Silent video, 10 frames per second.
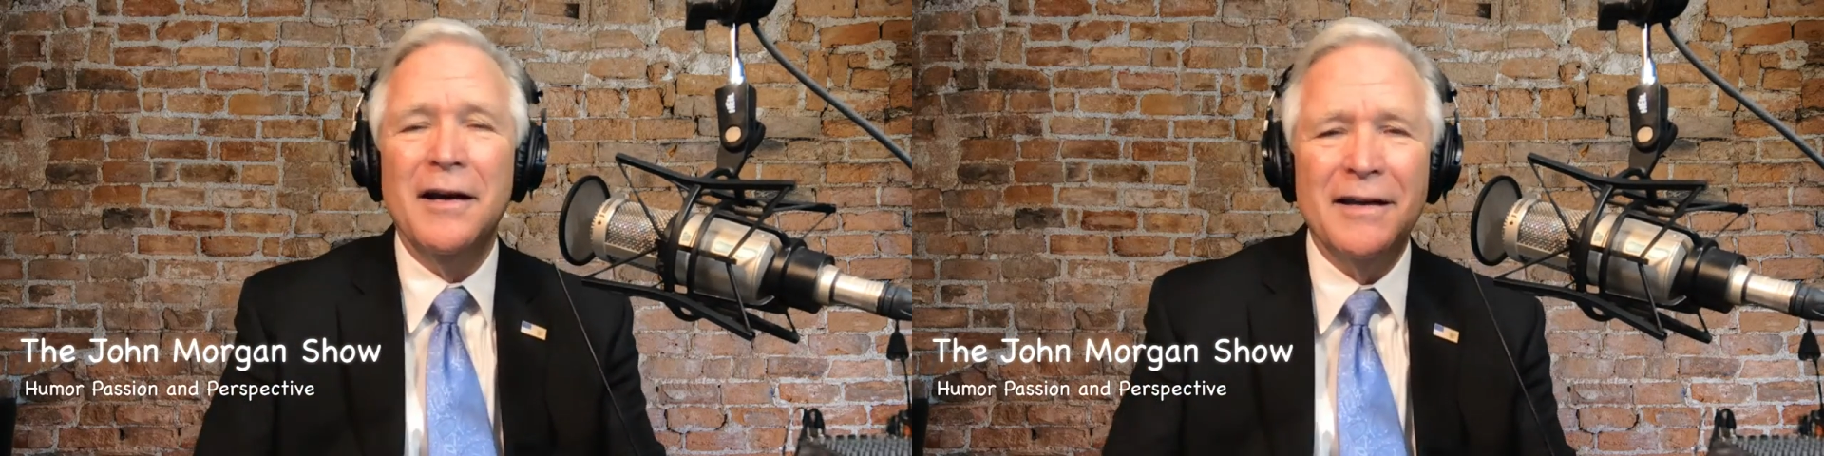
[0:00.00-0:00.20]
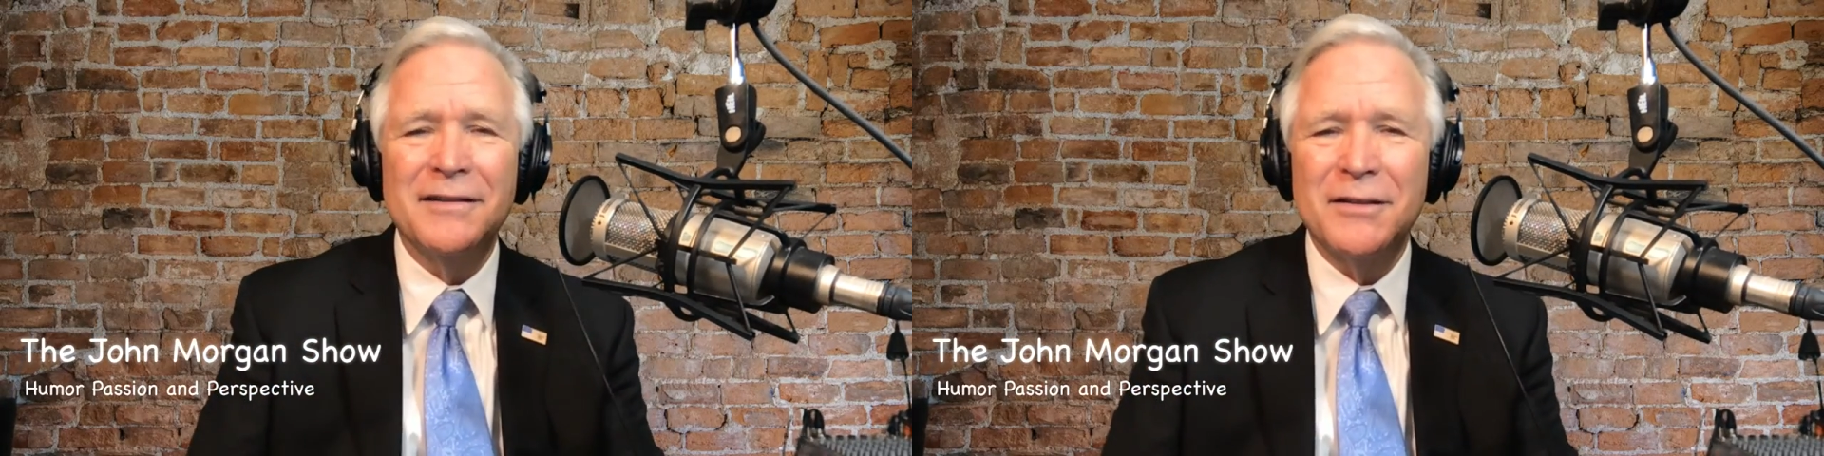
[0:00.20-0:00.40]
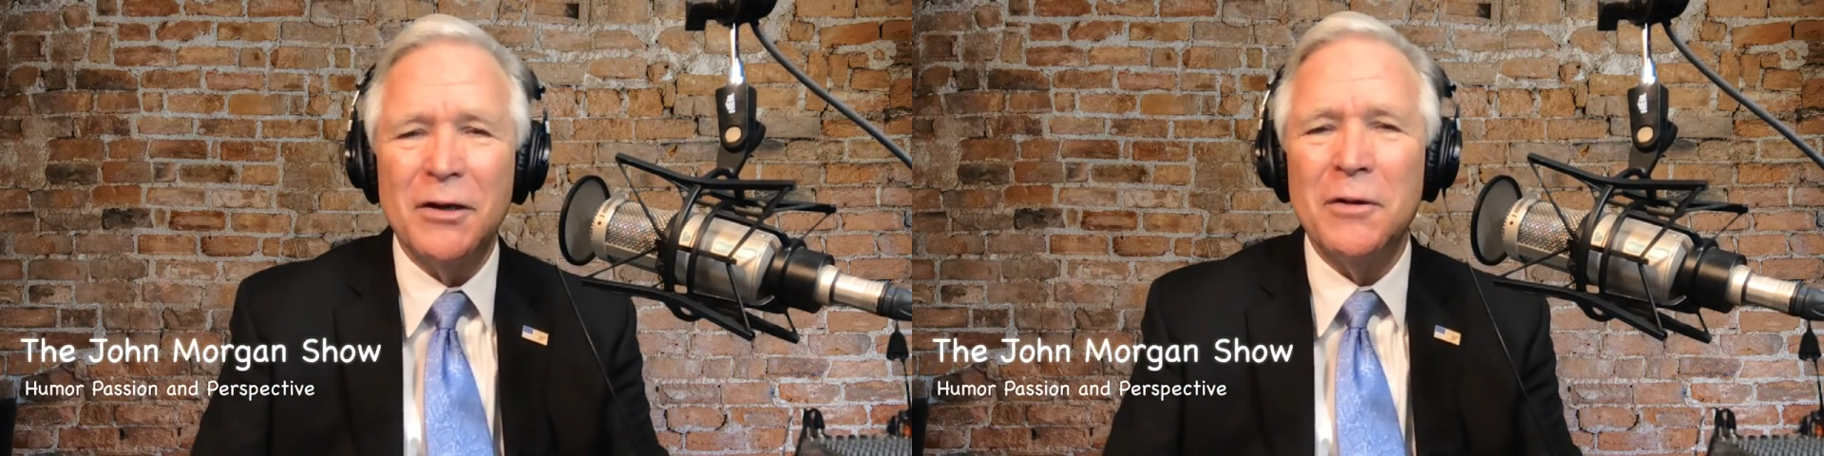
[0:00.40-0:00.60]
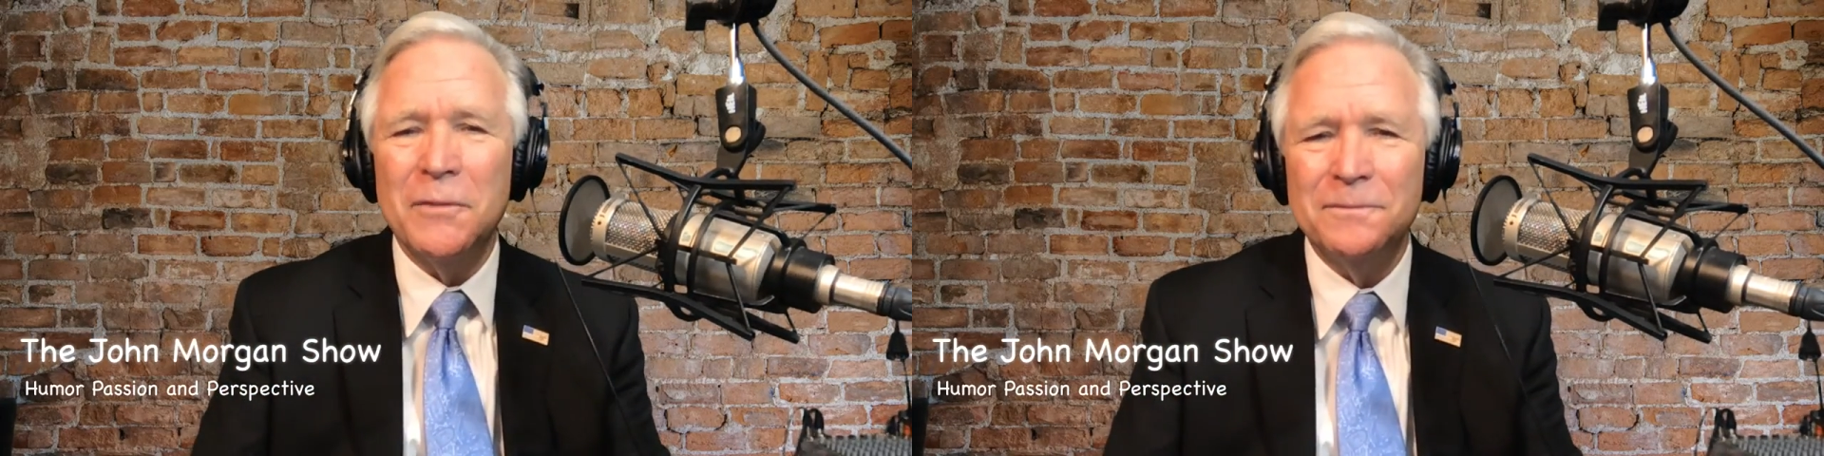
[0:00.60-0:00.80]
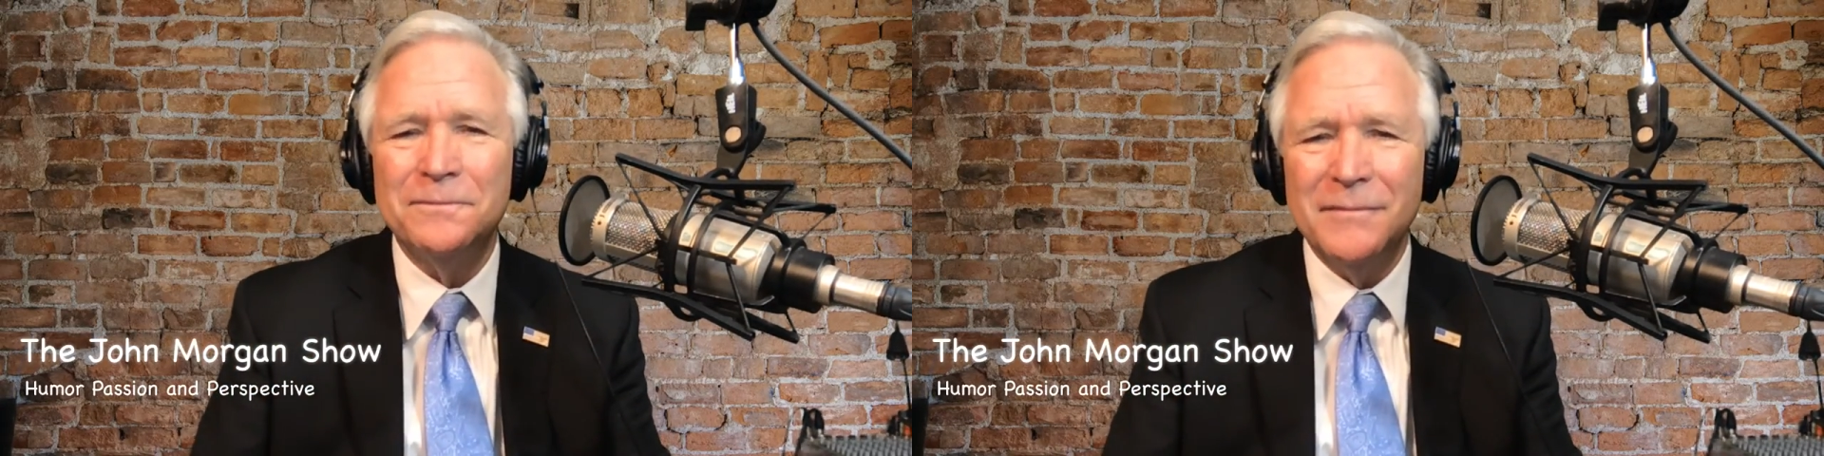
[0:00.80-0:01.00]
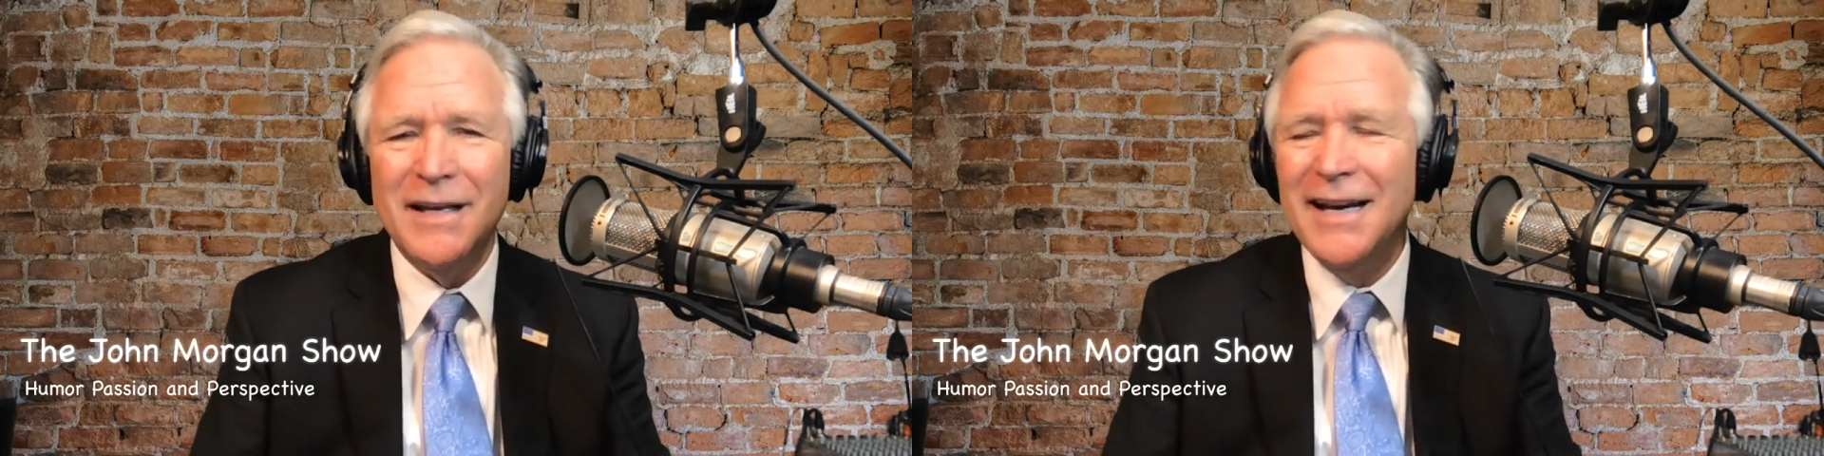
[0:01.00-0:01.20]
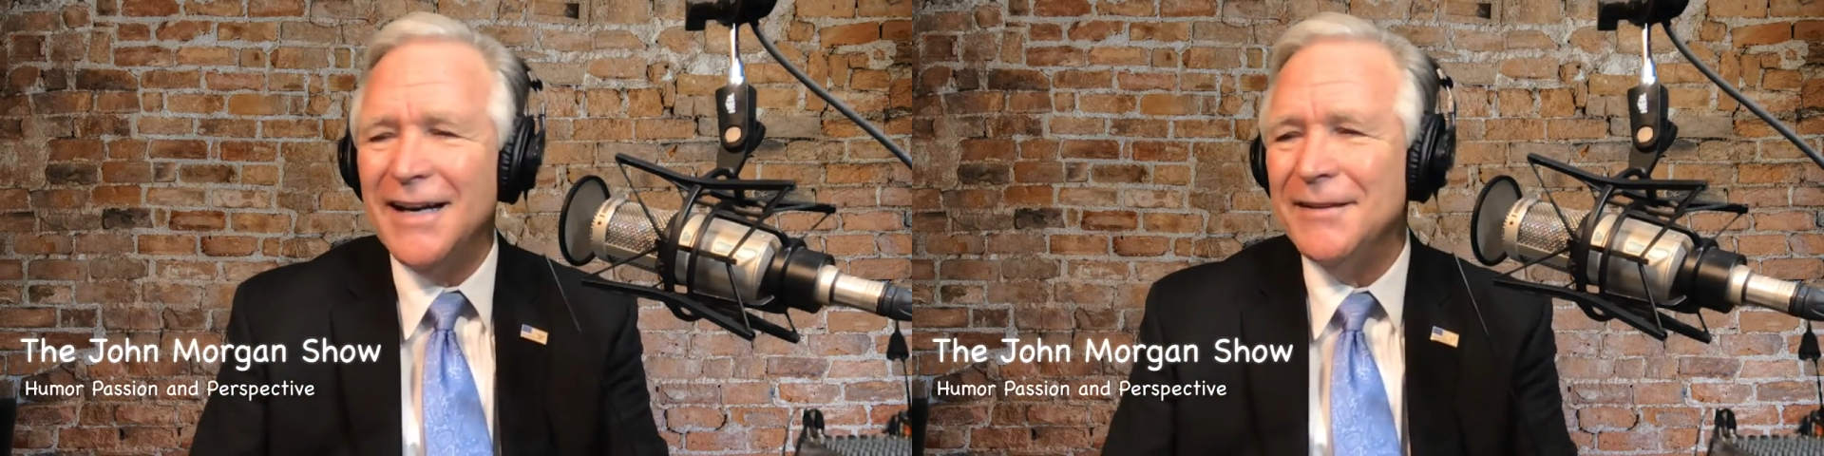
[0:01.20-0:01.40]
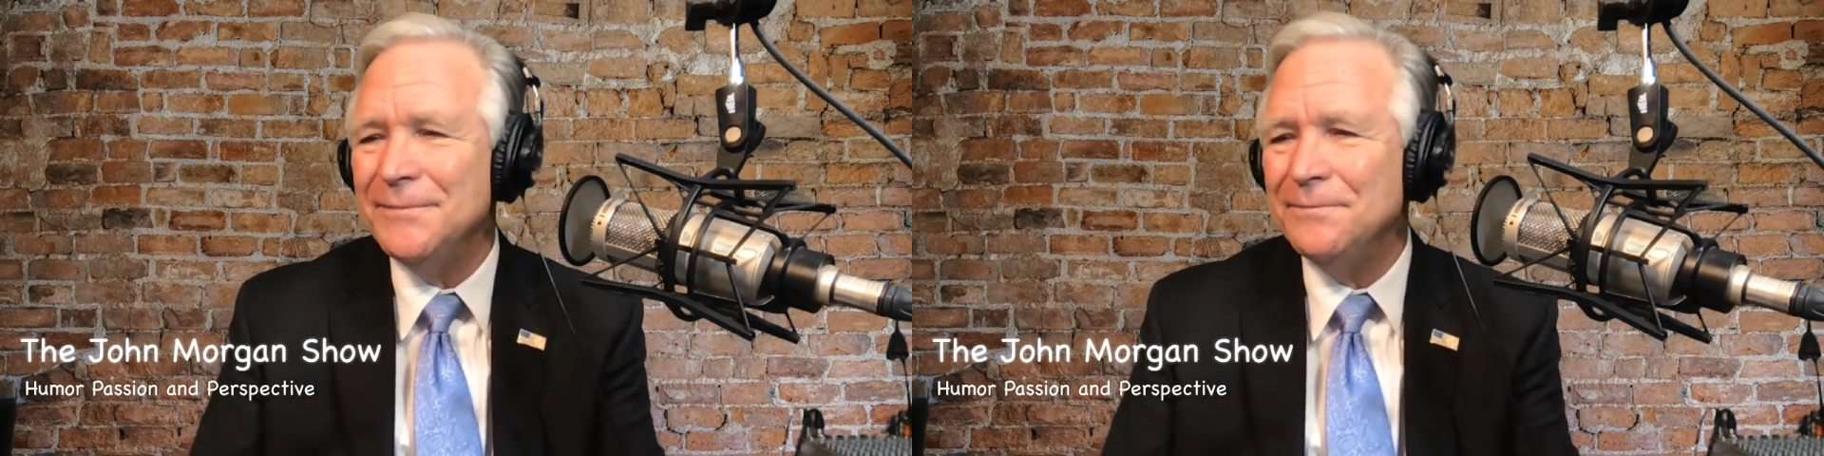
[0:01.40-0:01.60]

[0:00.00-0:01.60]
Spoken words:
And so, yeah.